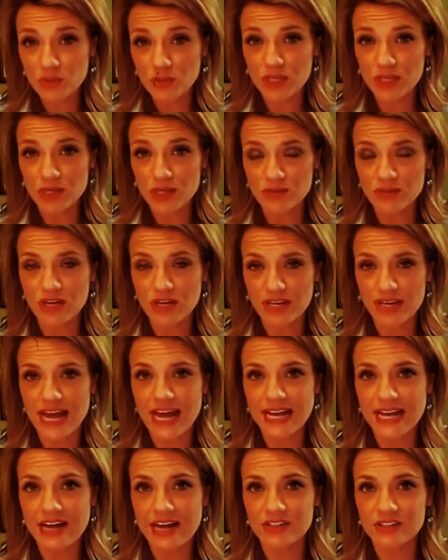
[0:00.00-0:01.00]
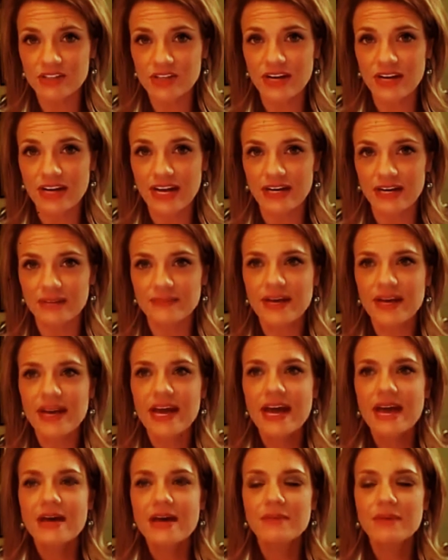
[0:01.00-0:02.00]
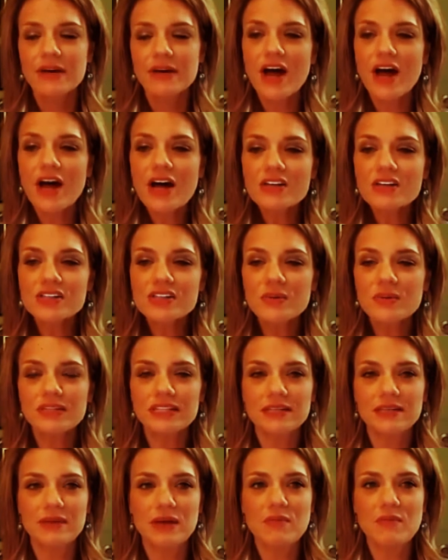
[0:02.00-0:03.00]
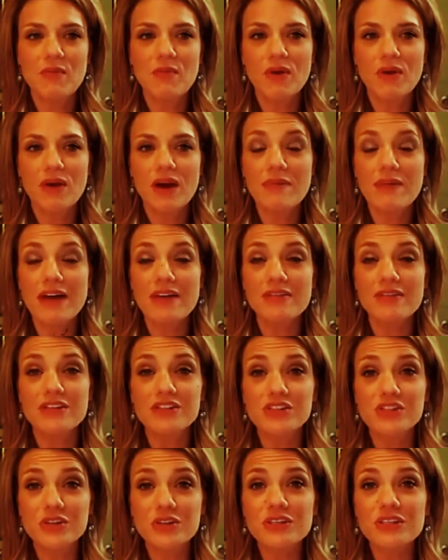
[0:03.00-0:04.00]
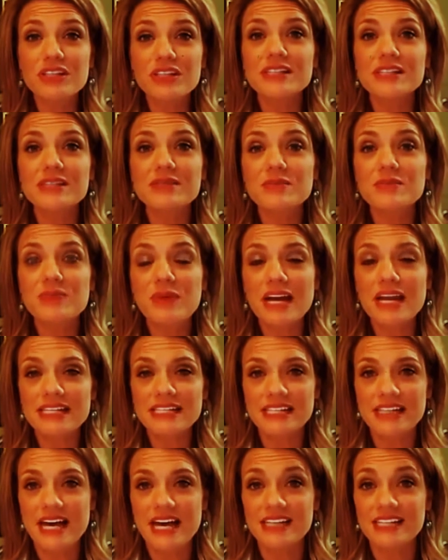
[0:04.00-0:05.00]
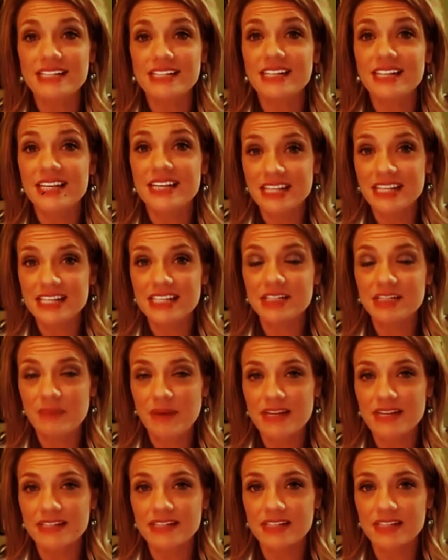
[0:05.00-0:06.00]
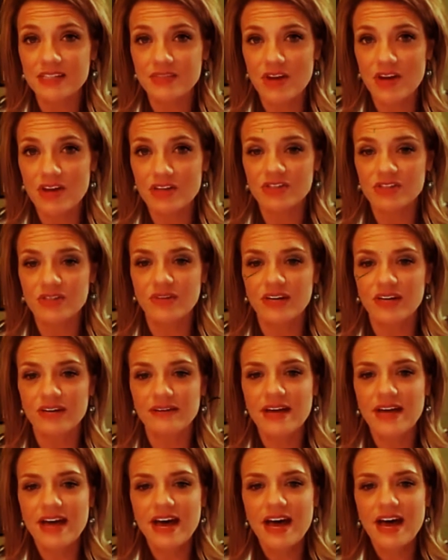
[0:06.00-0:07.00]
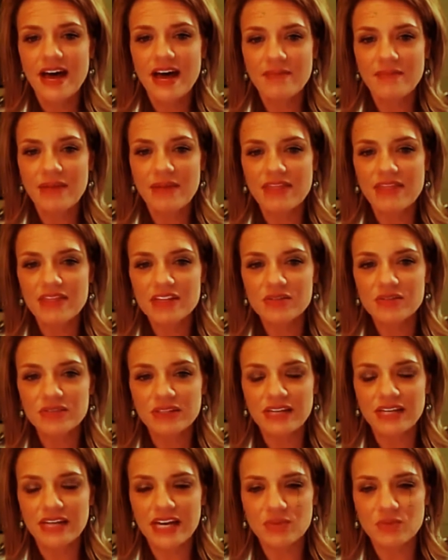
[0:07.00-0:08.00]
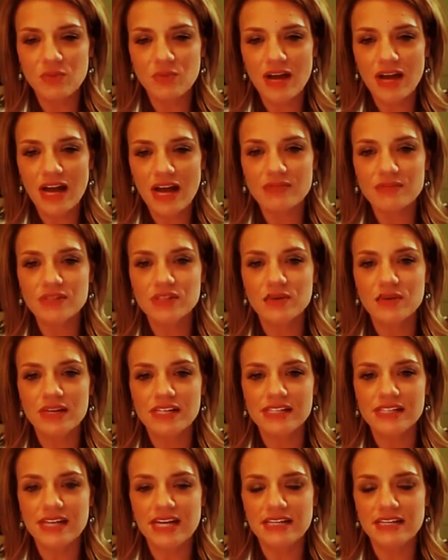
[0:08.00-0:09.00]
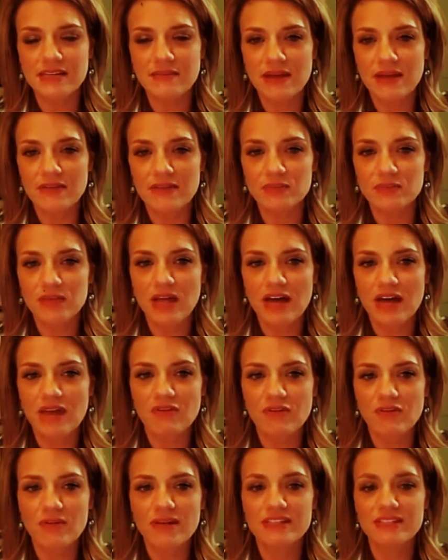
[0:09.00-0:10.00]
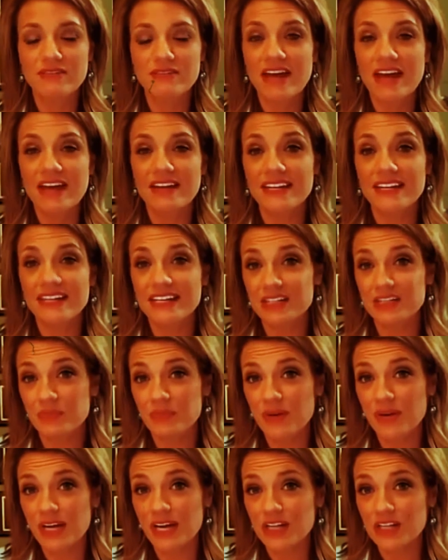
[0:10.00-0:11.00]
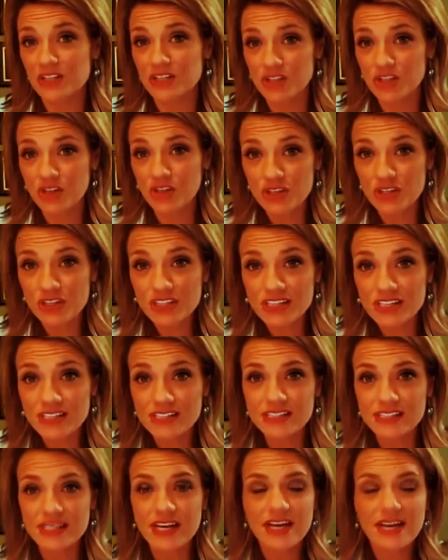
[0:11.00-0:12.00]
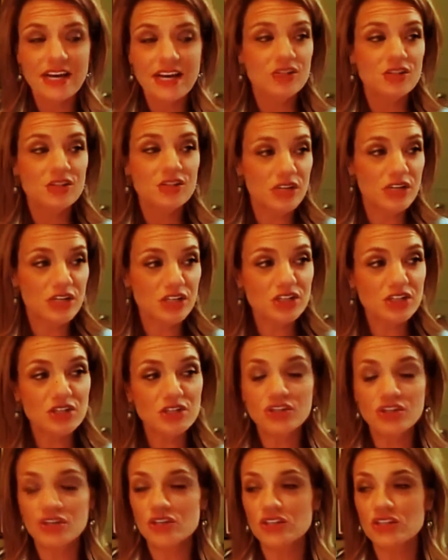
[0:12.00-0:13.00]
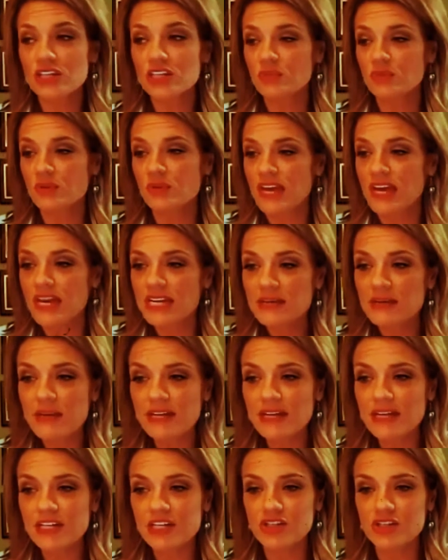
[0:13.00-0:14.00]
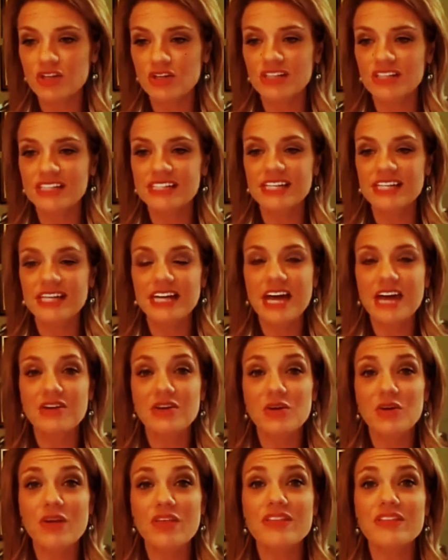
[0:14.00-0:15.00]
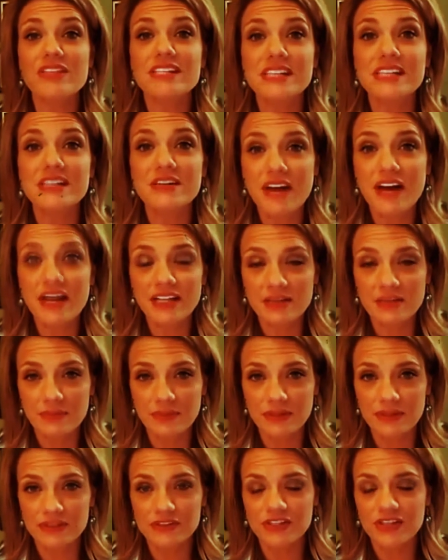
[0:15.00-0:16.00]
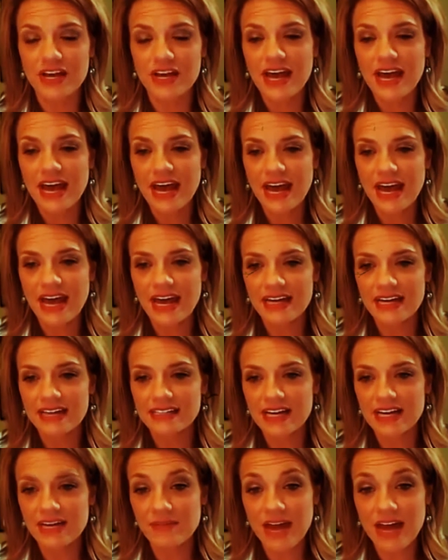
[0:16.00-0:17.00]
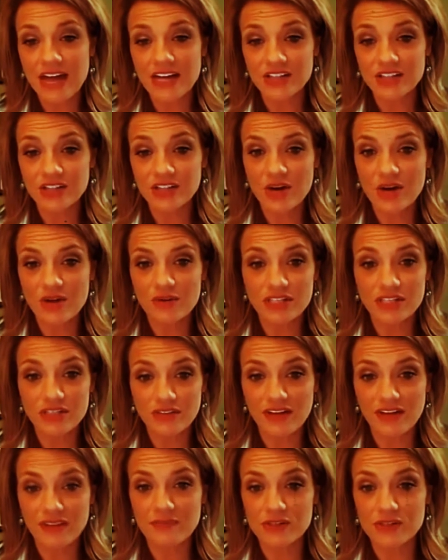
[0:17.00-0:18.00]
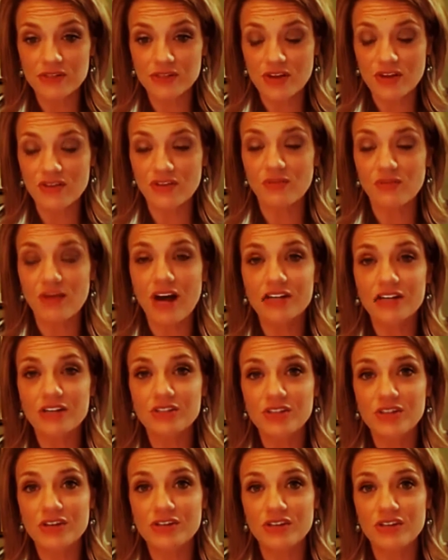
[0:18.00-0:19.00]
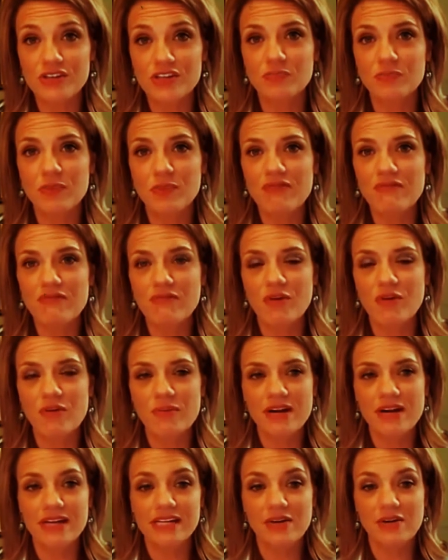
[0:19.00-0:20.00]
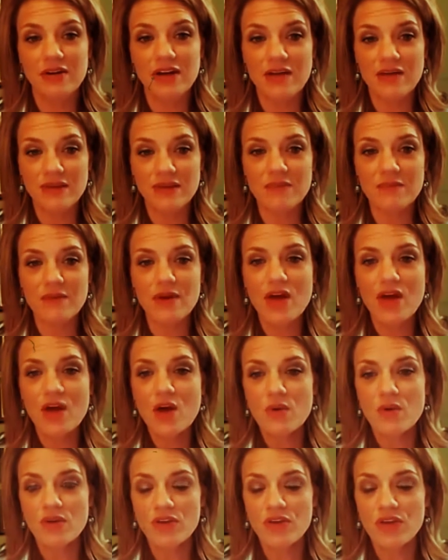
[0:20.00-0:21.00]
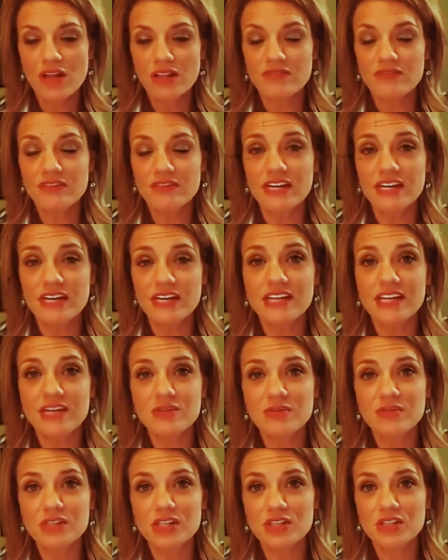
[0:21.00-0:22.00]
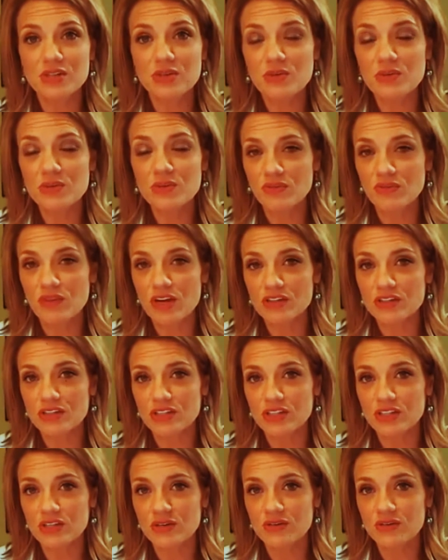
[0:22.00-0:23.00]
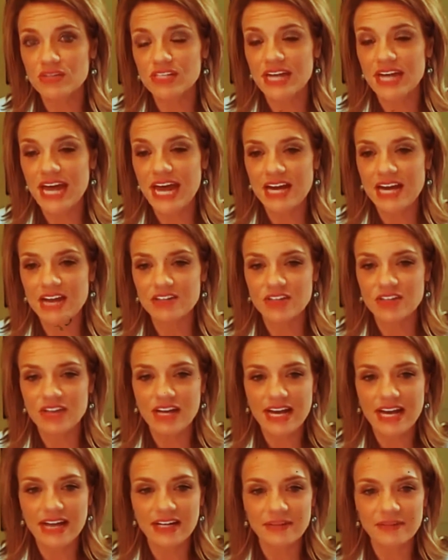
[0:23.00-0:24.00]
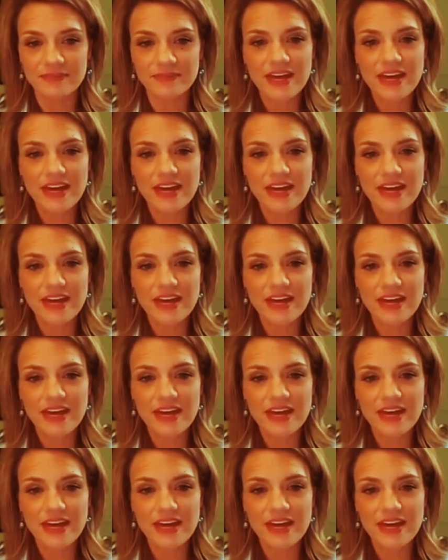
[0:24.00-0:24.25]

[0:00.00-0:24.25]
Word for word: that we use on Hangouts on Air, but also a little bit more about the journalism renaissance that this space is fostering. Um, and this really is why I'm so excited about this platform is the fact that it is bringing journalists, traditional journalists with independent journalists together with developers. And um, as you know, the developers are the rock stars on this platform because they are coming up with all of these interesting tools for us to use in Hangouts on Air.